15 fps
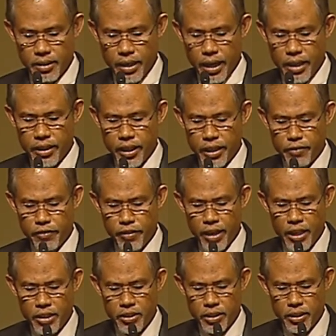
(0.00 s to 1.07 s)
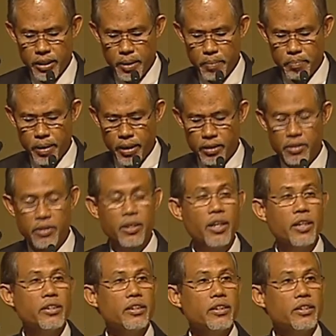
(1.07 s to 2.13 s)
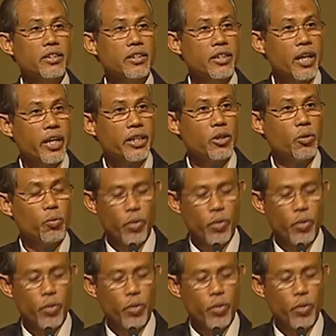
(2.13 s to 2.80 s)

and their financial impact thus reside